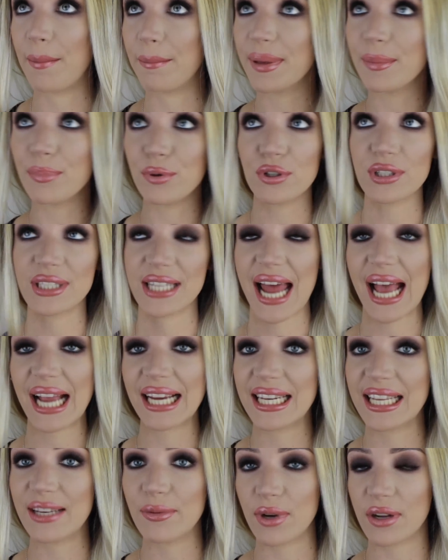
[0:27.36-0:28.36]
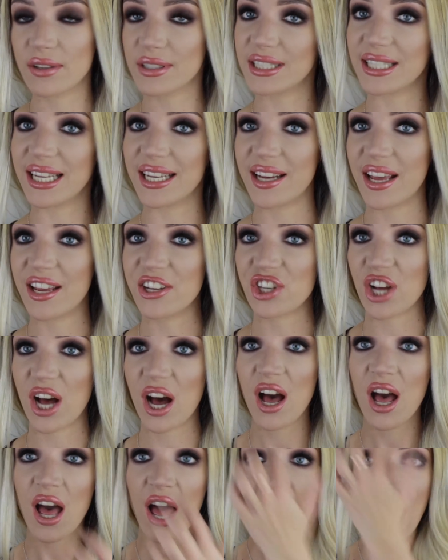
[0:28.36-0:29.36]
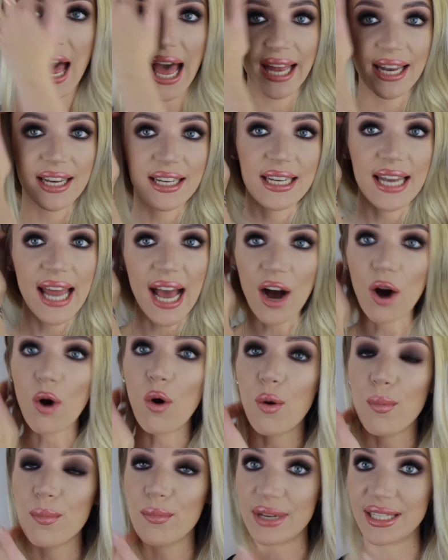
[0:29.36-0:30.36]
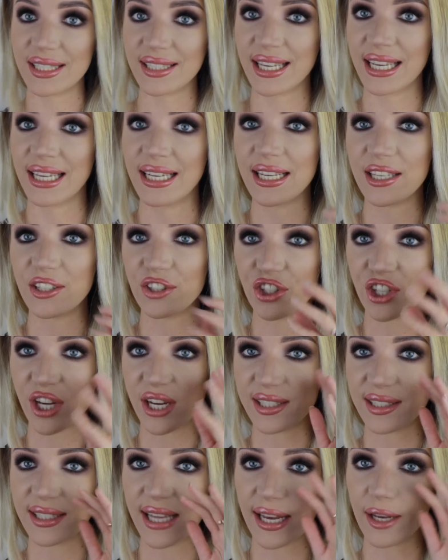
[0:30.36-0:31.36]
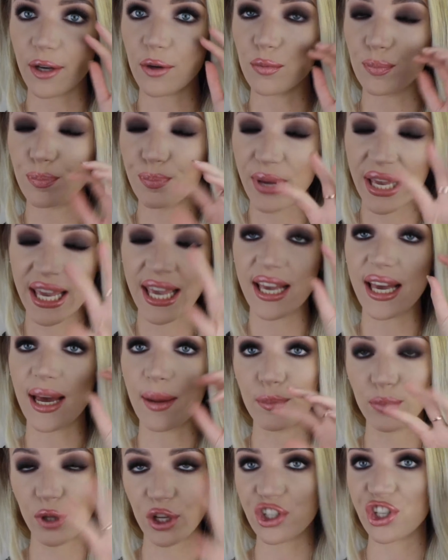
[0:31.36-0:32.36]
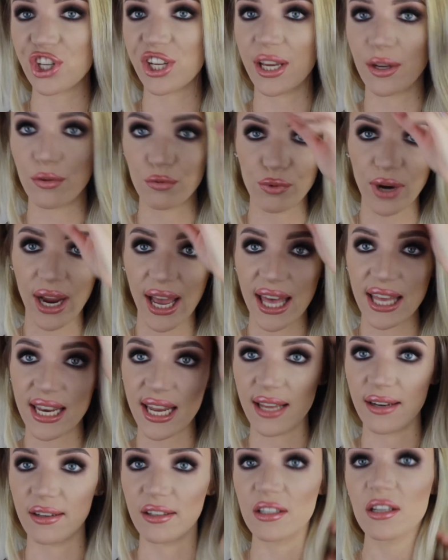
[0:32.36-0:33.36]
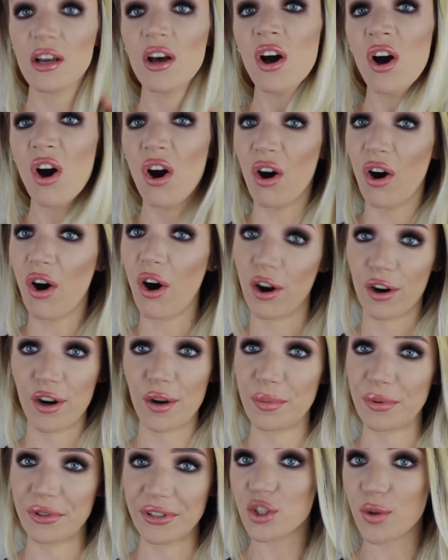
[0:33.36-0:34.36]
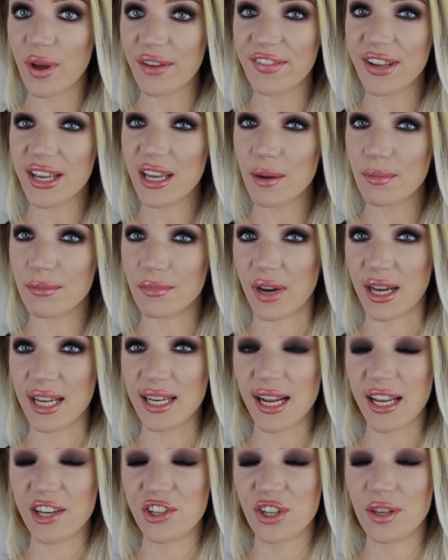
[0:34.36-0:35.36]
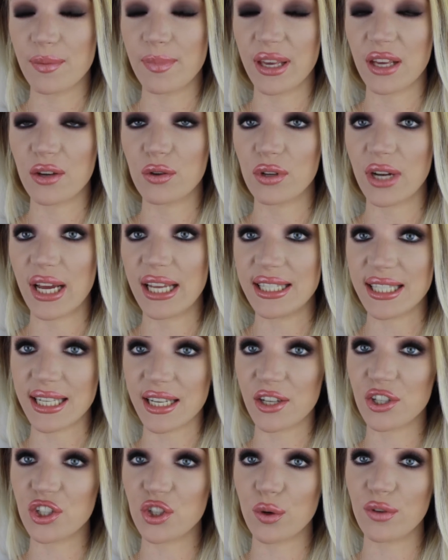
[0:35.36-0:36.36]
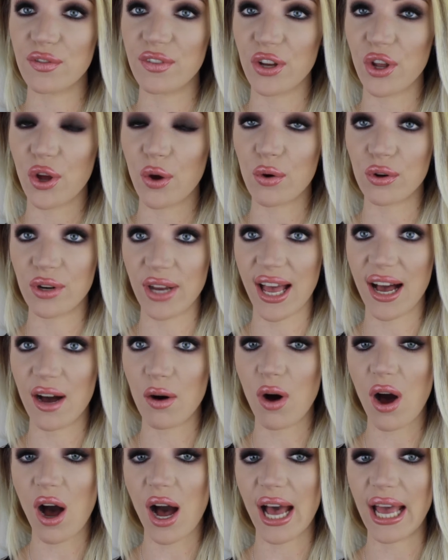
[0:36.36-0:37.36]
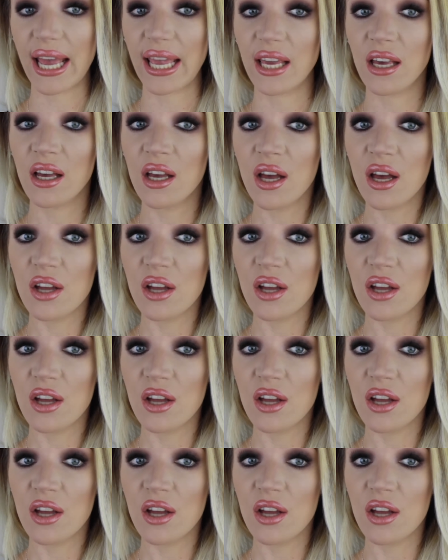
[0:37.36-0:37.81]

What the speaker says: pimples and acne when I was a teenager, and now my skin is just like pink and blotchy and red and horrible. So I figured it might actually be a good idea to do a video on how I